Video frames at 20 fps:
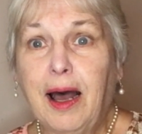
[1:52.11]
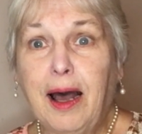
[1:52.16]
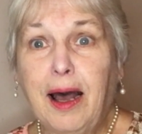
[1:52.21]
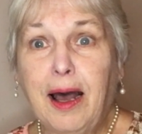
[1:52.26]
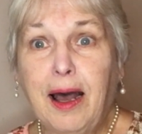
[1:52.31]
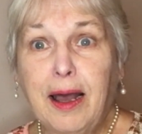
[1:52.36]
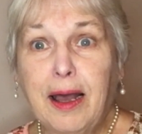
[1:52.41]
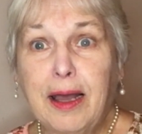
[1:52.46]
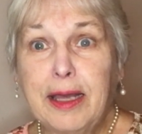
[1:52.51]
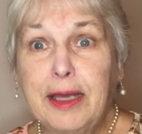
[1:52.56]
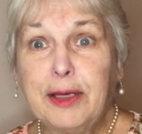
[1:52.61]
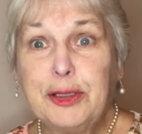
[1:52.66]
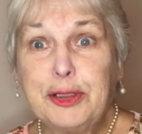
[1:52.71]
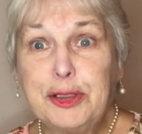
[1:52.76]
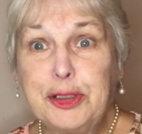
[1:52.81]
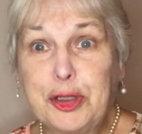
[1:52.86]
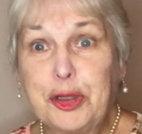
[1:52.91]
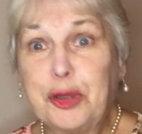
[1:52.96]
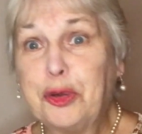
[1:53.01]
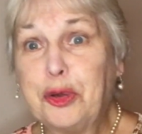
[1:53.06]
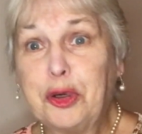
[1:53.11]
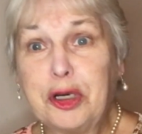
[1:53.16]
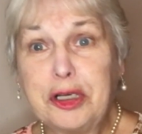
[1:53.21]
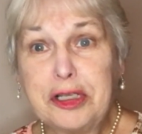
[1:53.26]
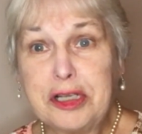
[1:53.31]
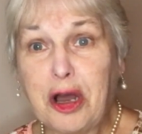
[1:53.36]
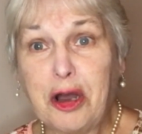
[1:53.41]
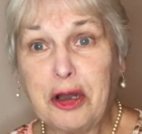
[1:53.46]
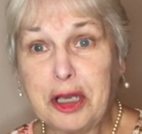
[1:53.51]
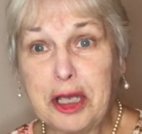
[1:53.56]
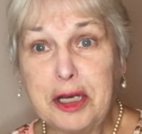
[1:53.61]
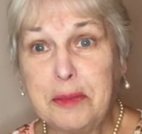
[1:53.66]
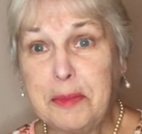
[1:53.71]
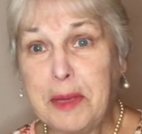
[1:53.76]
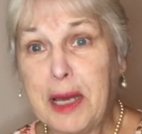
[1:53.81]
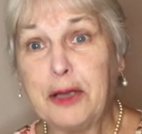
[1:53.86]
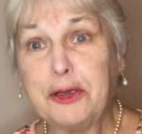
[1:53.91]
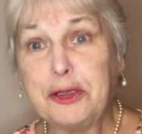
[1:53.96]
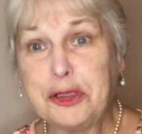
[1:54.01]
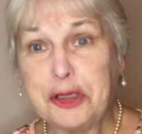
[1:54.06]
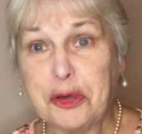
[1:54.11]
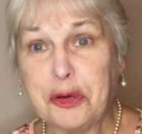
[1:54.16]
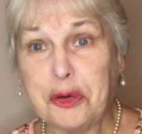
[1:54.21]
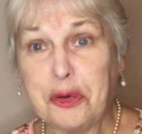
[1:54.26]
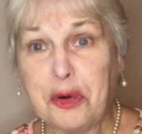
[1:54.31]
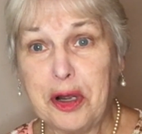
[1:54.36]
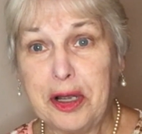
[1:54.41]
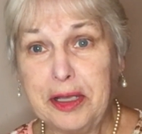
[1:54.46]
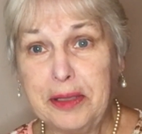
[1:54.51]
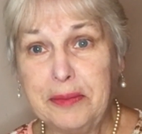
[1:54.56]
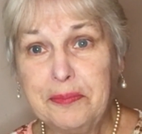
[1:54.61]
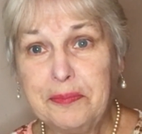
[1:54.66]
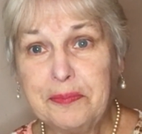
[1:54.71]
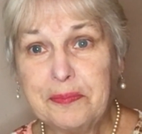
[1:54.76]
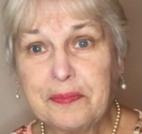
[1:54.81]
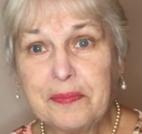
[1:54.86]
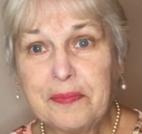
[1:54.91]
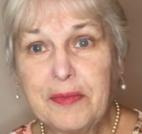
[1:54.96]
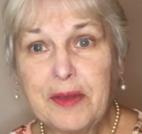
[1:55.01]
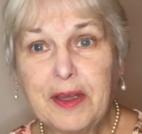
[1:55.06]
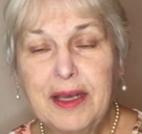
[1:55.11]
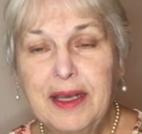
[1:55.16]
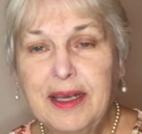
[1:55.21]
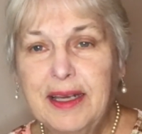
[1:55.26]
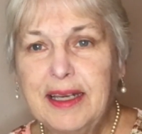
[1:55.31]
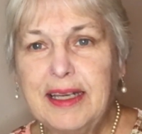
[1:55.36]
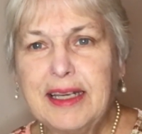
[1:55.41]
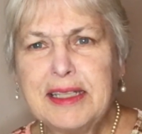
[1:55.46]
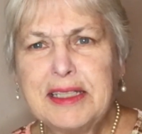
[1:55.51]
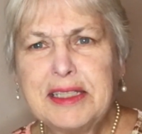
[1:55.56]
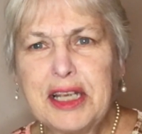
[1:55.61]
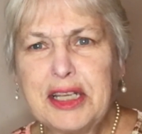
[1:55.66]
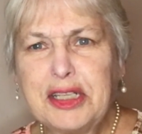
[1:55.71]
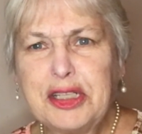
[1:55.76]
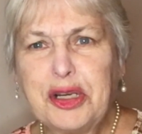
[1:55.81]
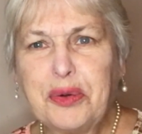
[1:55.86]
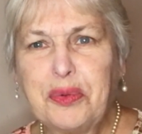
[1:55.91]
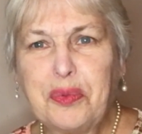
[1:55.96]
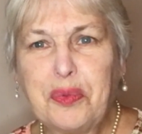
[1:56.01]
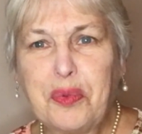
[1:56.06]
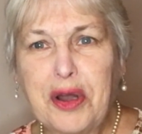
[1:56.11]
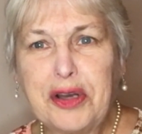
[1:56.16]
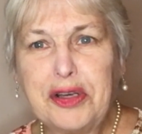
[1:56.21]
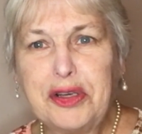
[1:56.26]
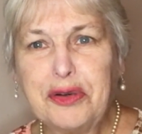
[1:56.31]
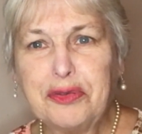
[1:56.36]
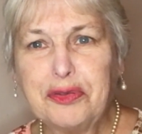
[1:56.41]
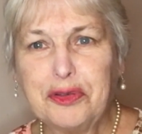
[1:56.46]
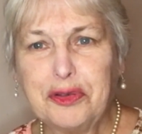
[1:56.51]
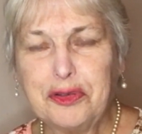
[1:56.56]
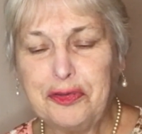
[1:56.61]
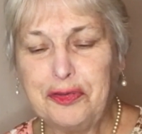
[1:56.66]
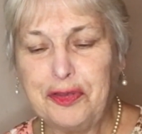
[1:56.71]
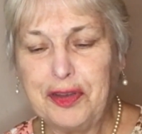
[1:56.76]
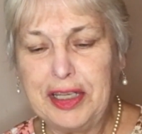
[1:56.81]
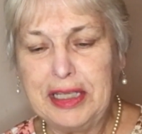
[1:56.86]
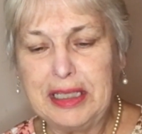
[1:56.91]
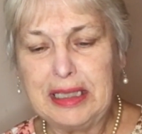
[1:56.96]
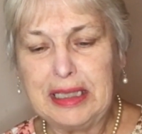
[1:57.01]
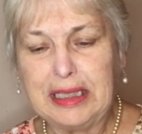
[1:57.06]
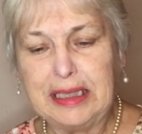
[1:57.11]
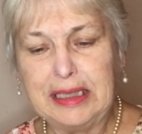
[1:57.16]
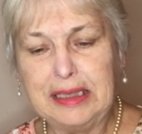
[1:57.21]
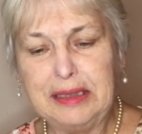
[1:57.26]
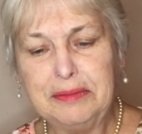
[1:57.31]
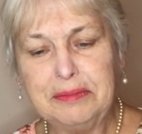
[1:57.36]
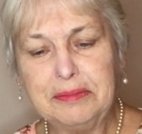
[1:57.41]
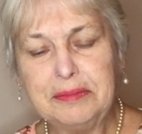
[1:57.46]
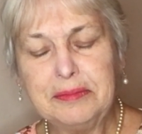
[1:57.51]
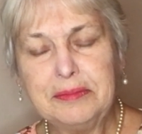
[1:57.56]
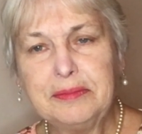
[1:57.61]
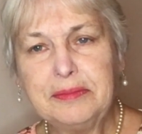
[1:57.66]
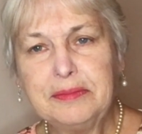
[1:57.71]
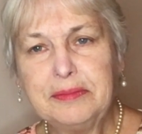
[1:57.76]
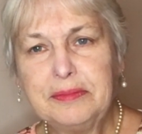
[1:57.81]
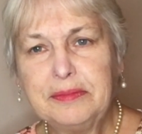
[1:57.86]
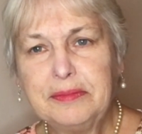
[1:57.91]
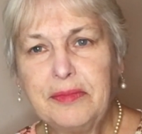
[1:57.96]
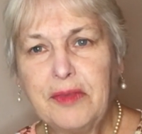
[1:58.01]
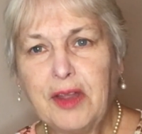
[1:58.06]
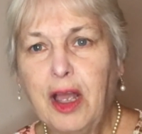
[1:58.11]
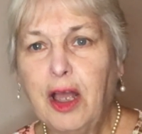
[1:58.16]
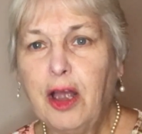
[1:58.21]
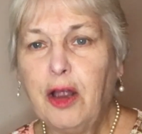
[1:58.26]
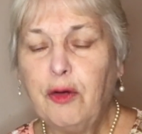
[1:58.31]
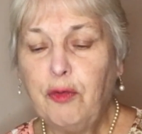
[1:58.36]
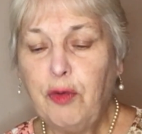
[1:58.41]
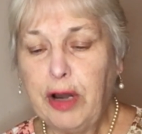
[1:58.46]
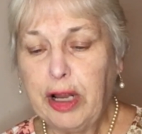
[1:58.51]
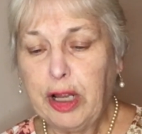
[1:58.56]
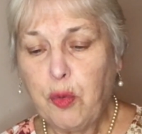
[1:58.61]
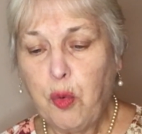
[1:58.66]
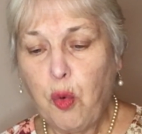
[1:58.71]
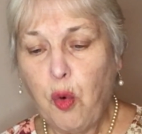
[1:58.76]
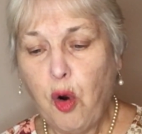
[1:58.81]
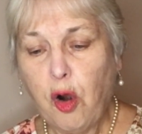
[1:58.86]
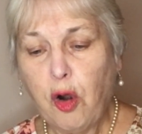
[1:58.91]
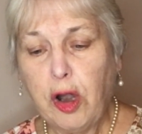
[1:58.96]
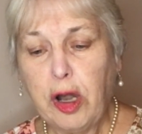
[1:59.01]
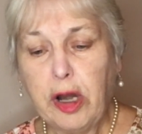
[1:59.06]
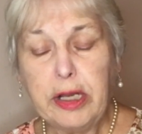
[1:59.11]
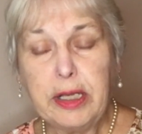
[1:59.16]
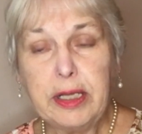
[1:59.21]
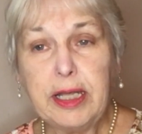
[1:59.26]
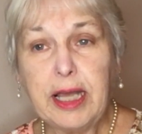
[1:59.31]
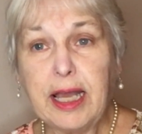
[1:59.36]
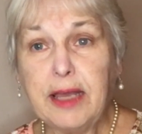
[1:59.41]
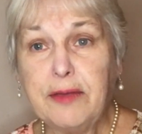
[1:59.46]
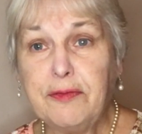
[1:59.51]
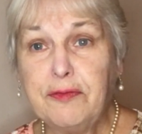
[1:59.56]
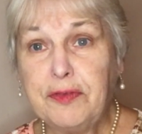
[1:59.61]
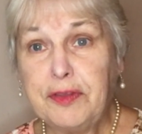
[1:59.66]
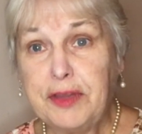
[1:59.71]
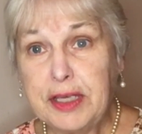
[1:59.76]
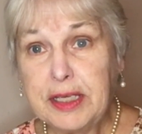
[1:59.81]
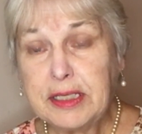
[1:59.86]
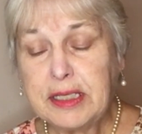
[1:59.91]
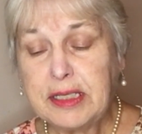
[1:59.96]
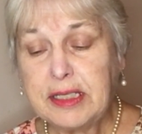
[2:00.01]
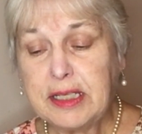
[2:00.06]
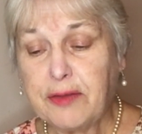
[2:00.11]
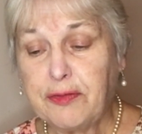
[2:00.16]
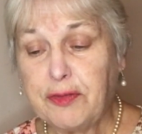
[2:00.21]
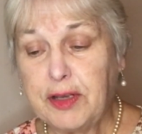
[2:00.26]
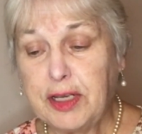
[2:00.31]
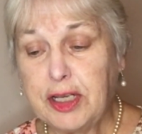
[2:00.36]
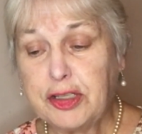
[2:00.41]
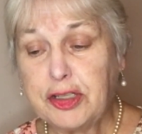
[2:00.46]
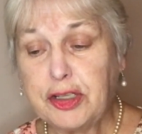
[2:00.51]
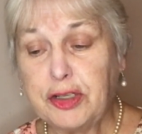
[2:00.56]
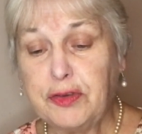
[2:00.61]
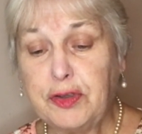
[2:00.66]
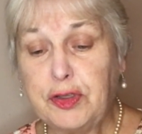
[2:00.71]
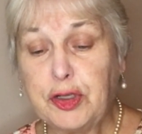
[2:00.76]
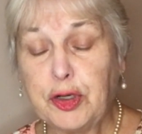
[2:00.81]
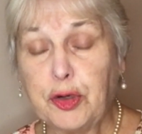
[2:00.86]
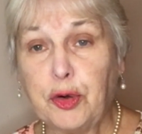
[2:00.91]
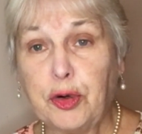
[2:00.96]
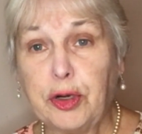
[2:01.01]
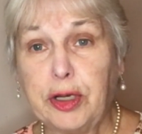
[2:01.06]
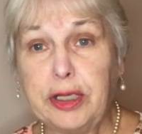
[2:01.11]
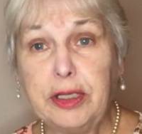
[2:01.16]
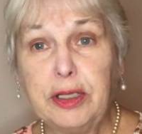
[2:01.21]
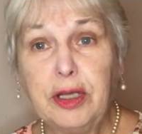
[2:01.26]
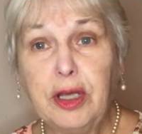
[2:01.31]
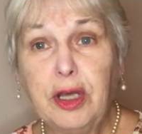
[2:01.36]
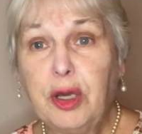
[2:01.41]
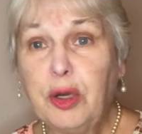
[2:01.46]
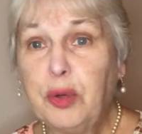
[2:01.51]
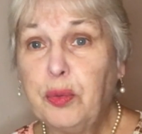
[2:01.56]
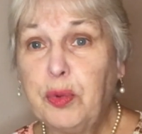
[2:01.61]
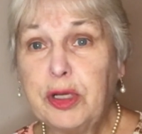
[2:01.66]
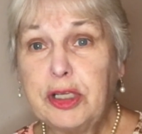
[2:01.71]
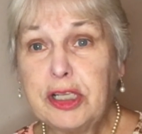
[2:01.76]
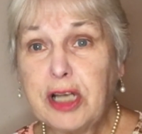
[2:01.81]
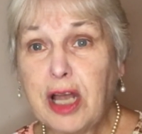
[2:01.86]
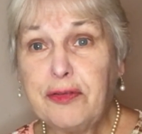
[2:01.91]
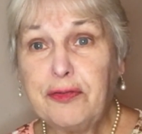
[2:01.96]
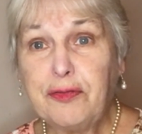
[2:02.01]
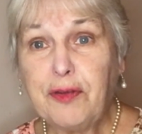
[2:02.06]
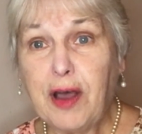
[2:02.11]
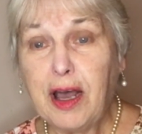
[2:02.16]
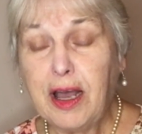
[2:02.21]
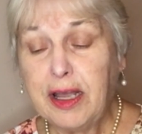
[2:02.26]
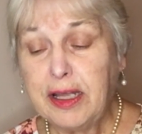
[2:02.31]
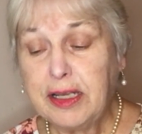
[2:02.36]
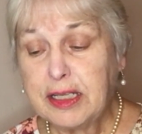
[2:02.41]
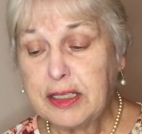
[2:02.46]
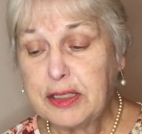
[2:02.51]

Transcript: I adore talking about joy. It's such a wonderful feeling. Rick Warren gave this definition of joy, which I find